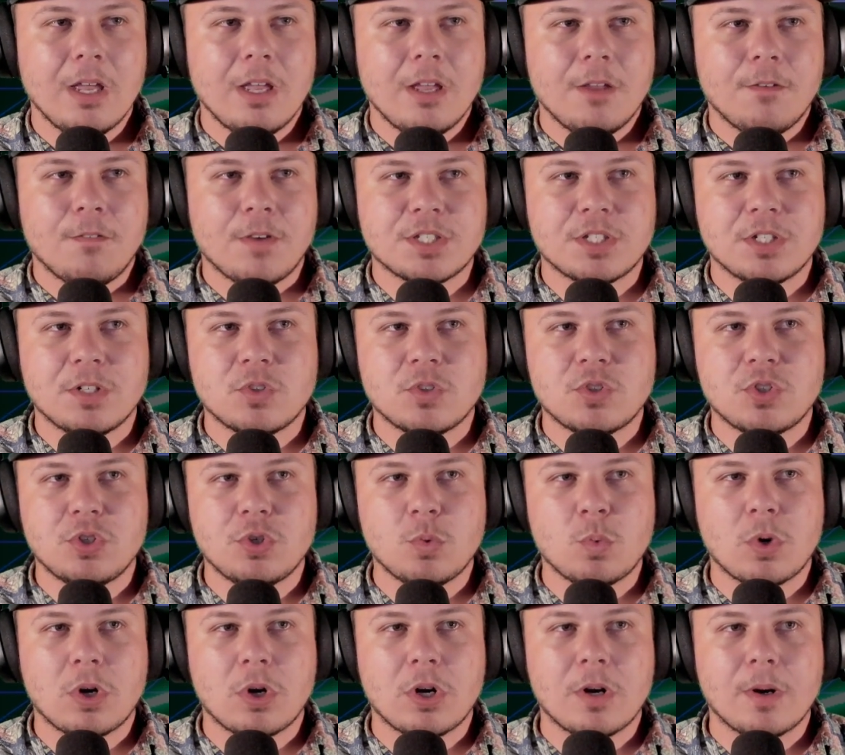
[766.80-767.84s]
Fix an issue
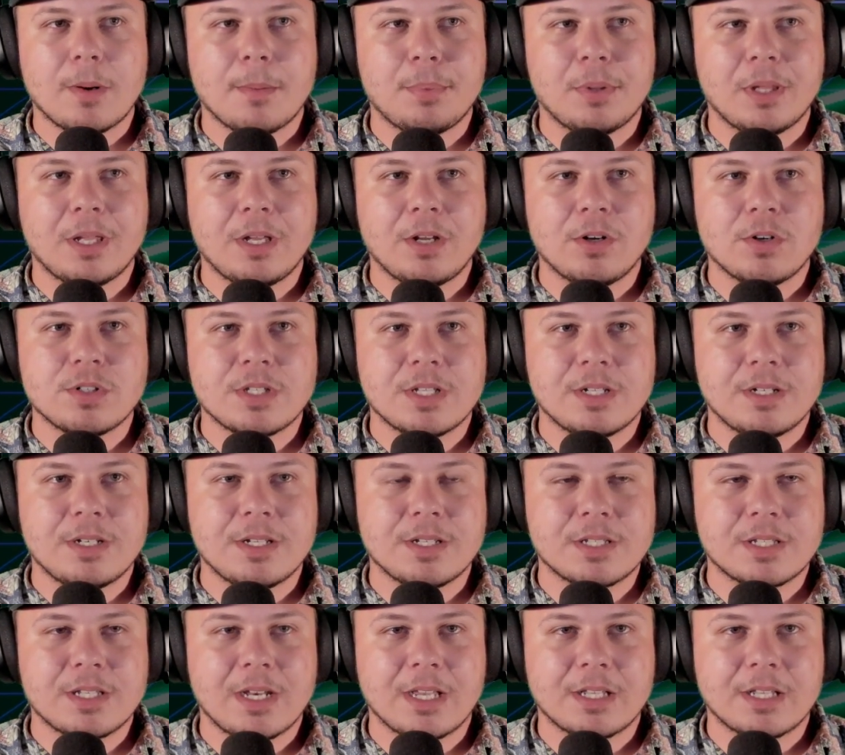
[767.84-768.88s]
where players that
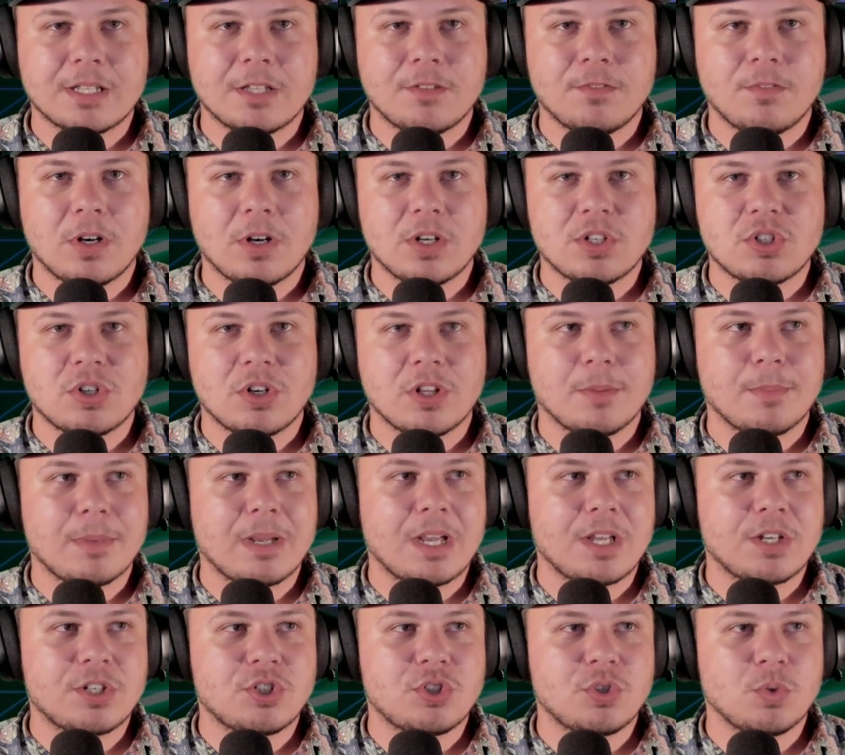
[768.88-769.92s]
disconnect at the very start of the
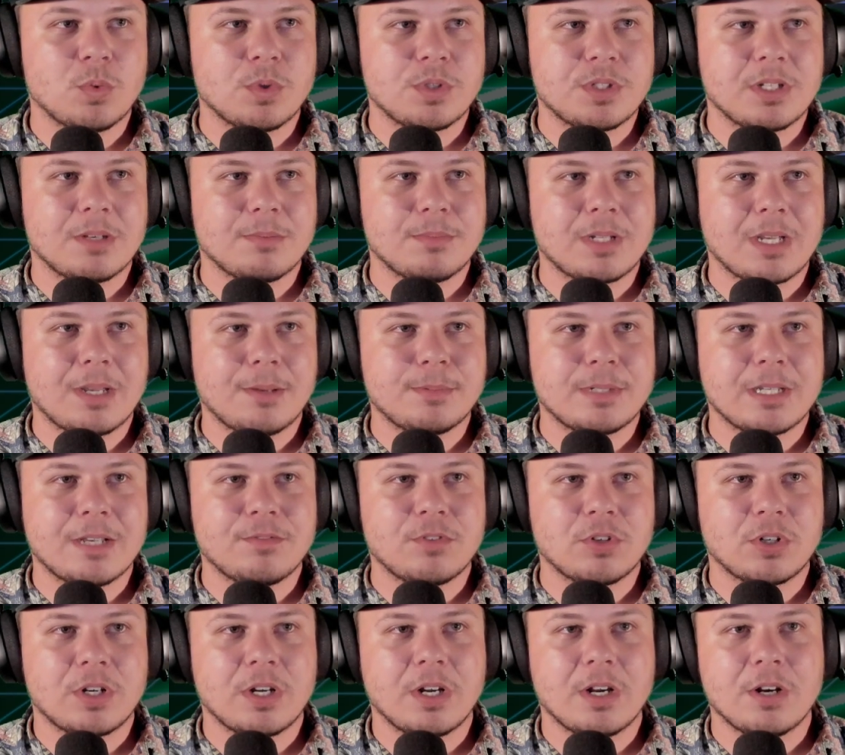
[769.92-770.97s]
match would sometimes have
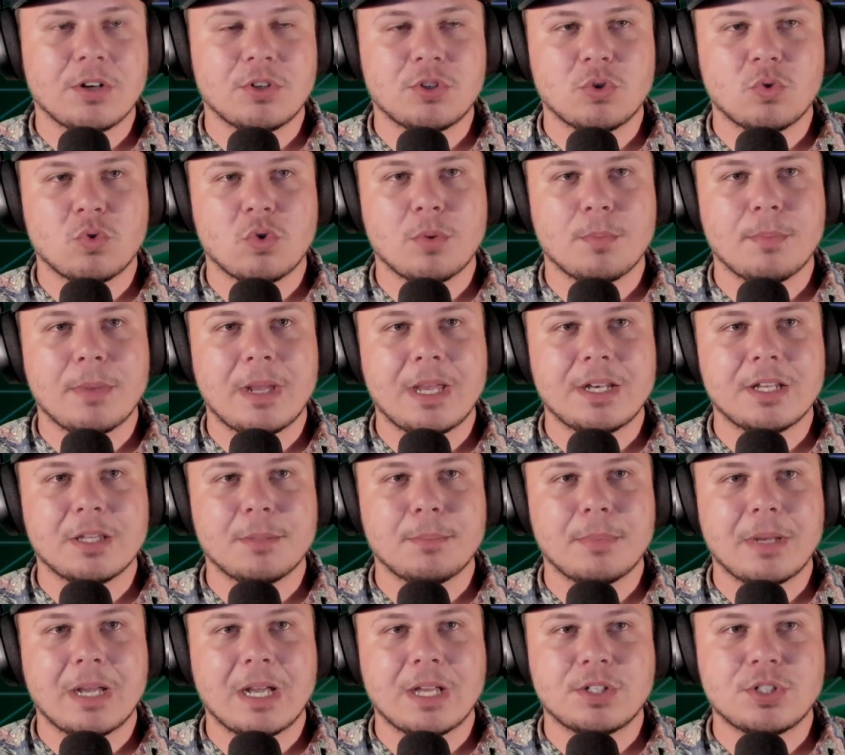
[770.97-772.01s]
their character remain in the
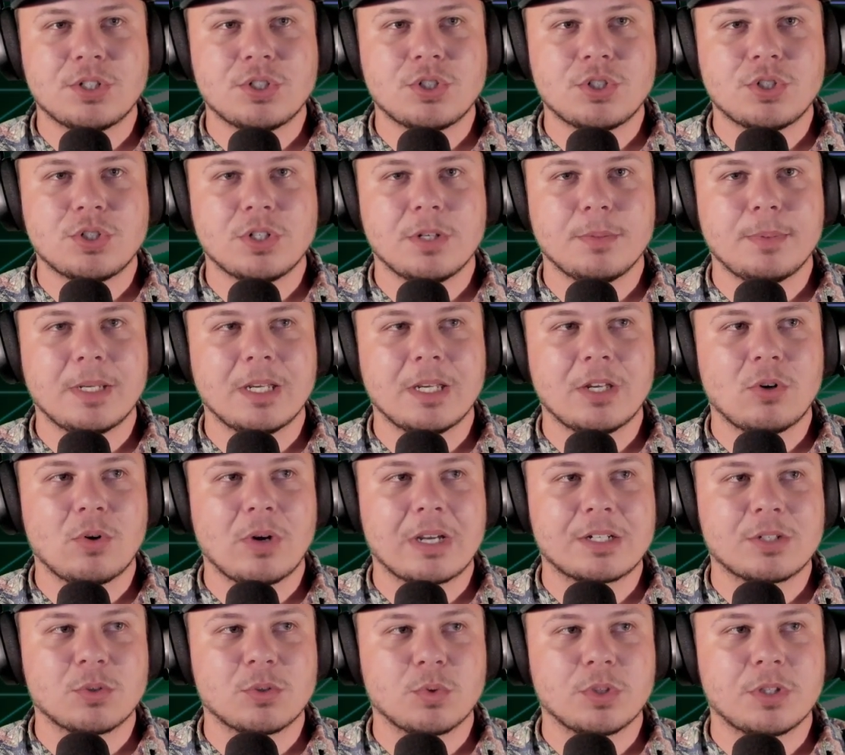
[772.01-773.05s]
match to be
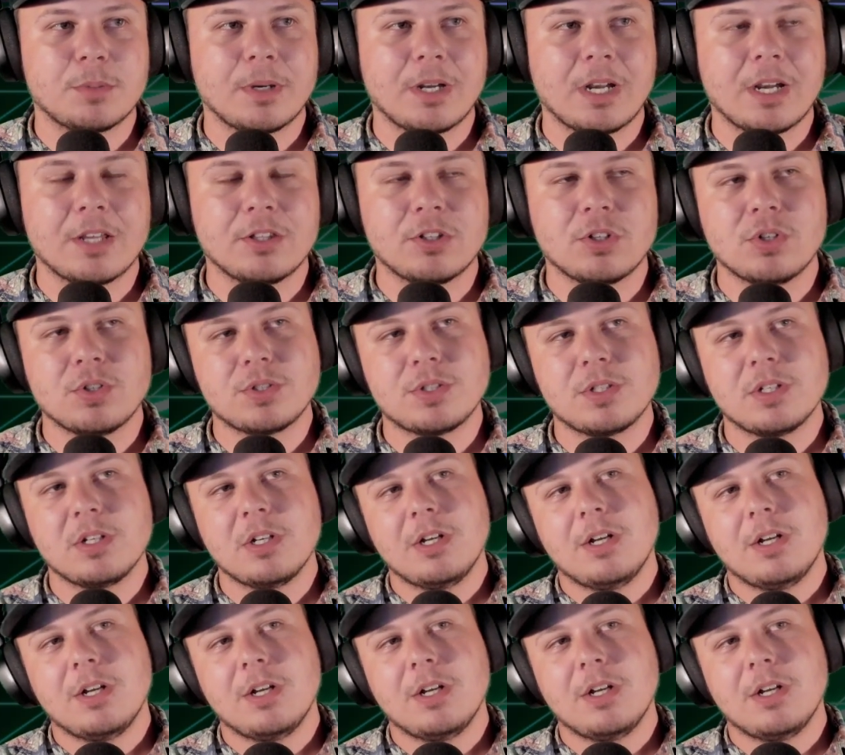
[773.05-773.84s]
interacted with by others.